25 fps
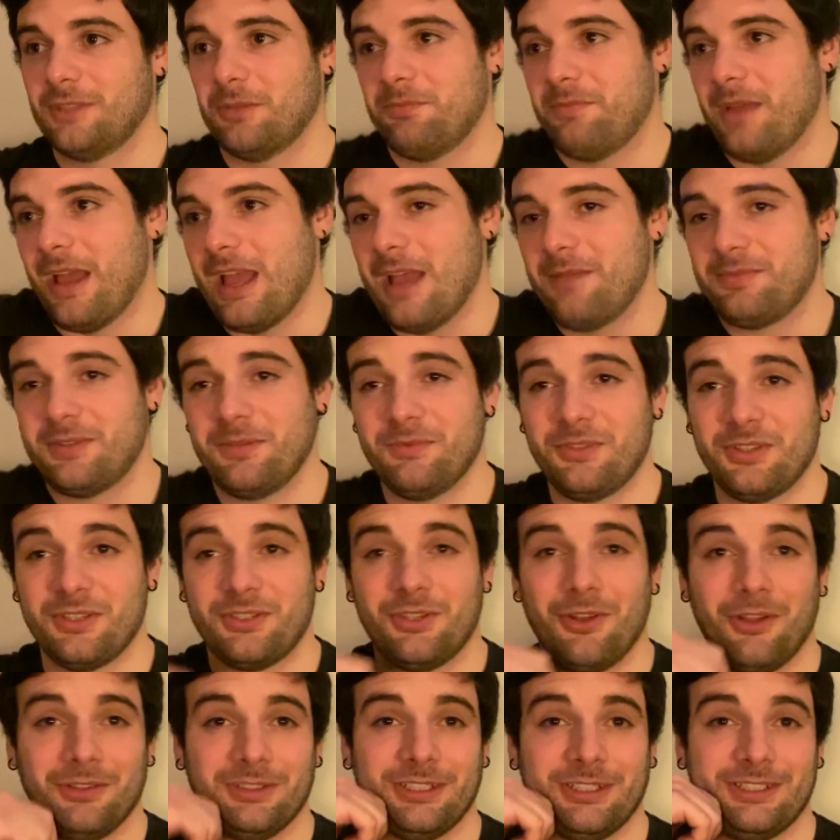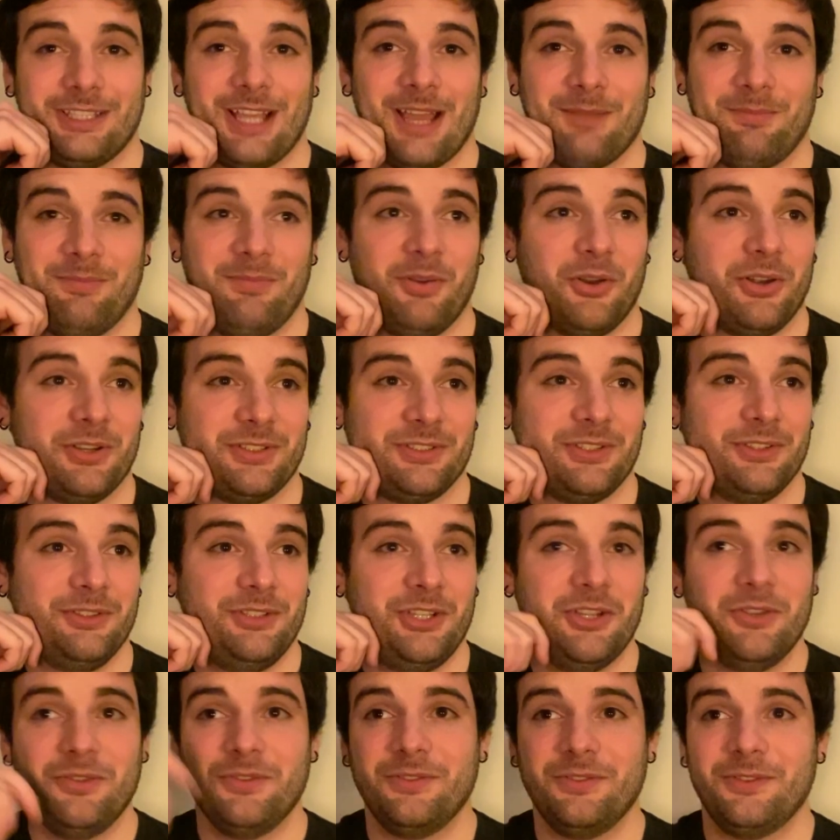Perhaps I'm just not the type of person
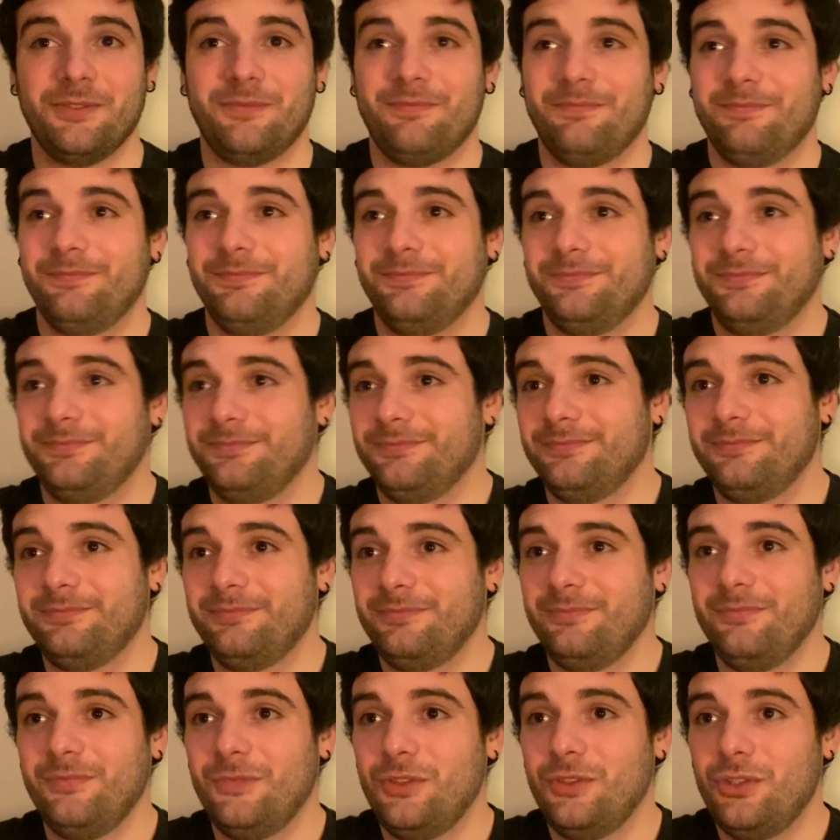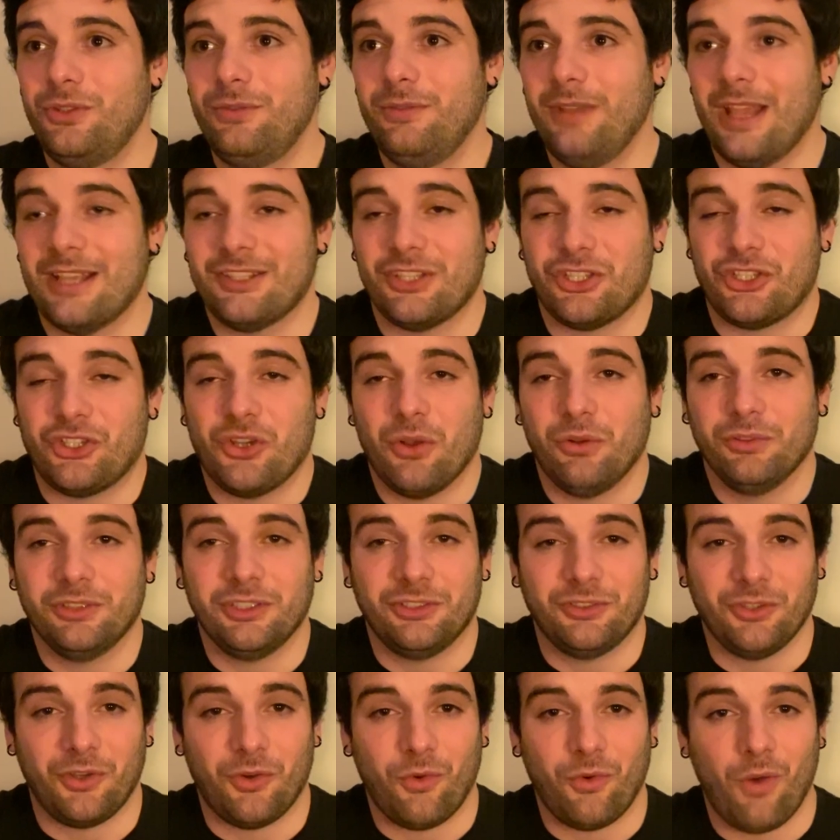used as a shoulder
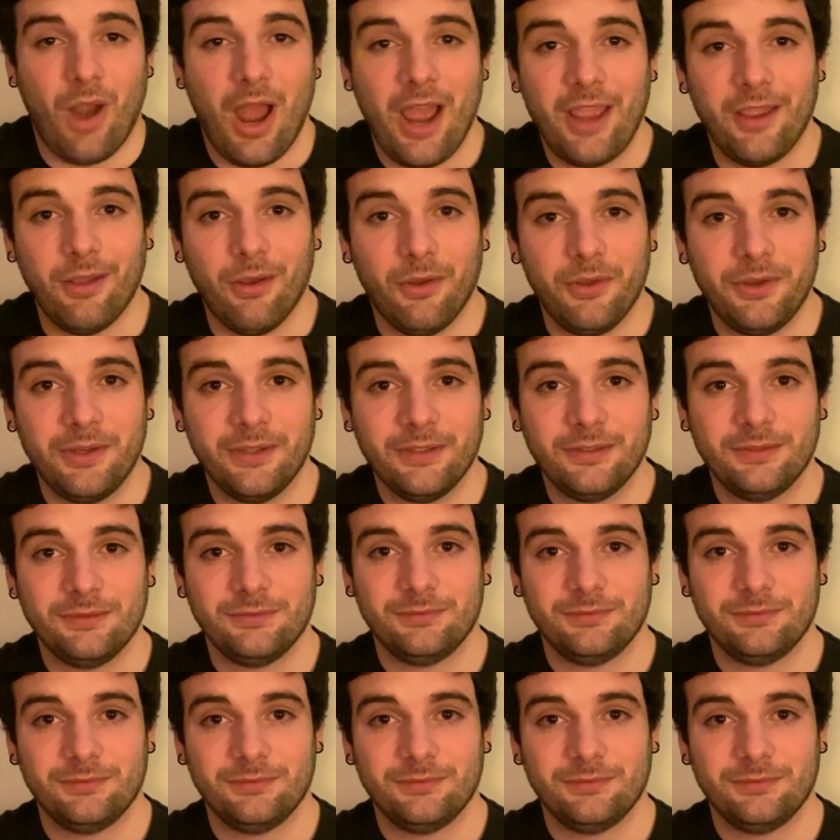to cry on.